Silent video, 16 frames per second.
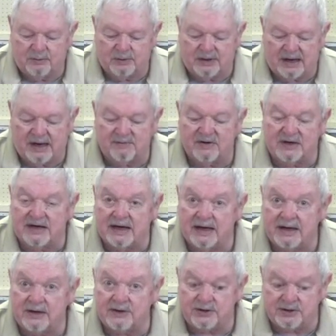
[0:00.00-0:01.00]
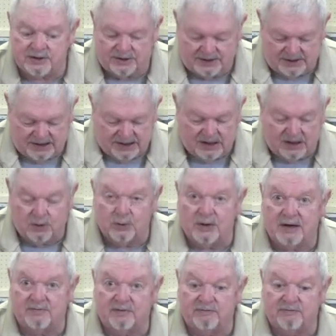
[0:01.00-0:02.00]
we have a gauge,
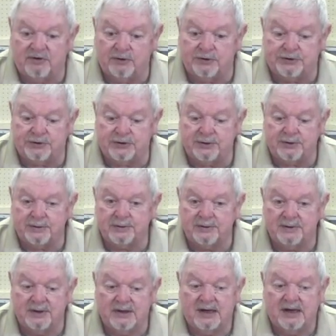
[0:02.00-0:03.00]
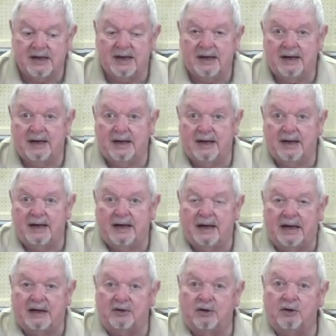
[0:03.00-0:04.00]
we have a filter,
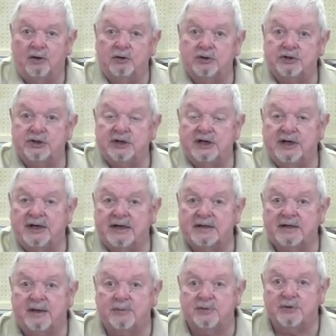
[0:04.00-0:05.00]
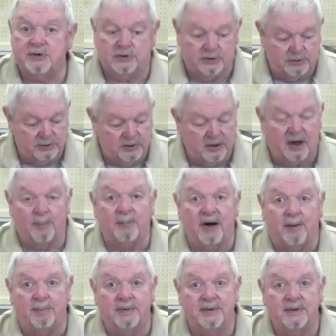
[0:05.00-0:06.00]
and hose to connect up to a
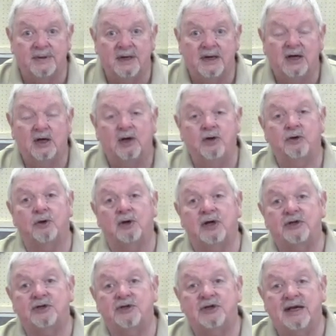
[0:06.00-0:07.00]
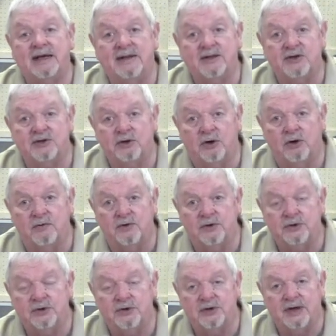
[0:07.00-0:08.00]
pump. So let's take this
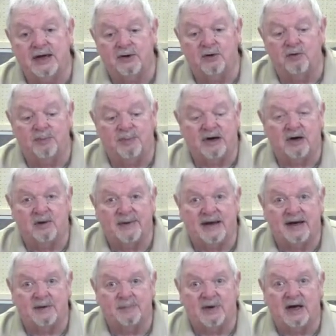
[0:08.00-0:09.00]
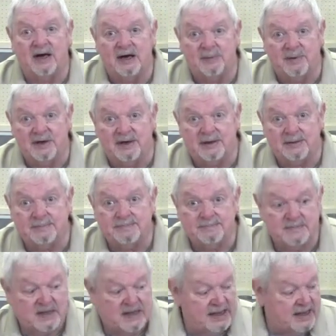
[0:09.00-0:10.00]
over to that old Powermatic behind me
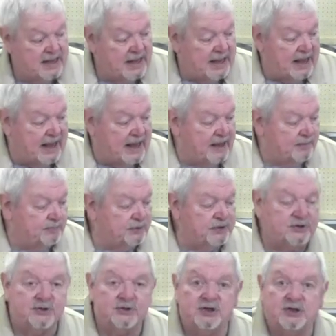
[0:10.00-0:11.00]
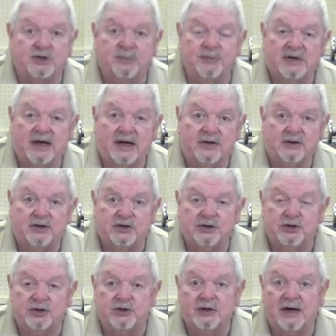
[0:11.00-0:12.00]
and put the system together and
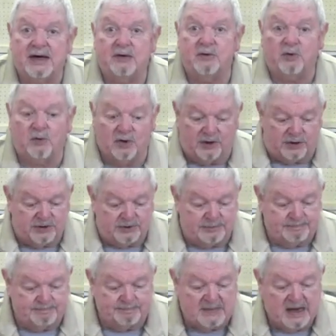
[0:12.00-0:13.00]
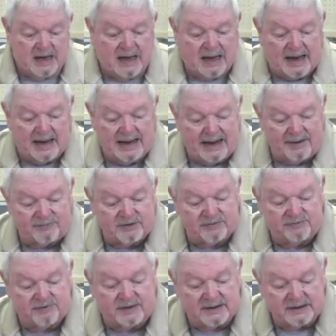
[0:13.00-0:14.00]
show you how it works. I have to
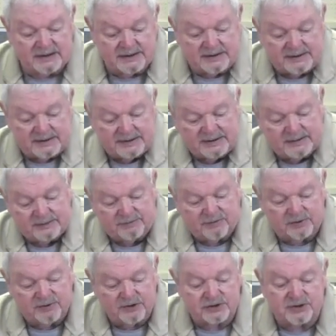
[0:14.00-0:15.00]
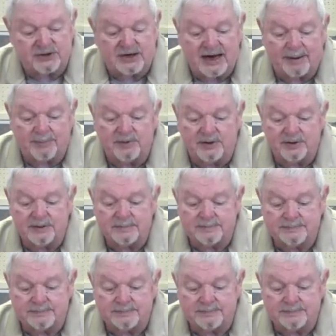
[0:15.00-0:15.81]
find, for this adapter,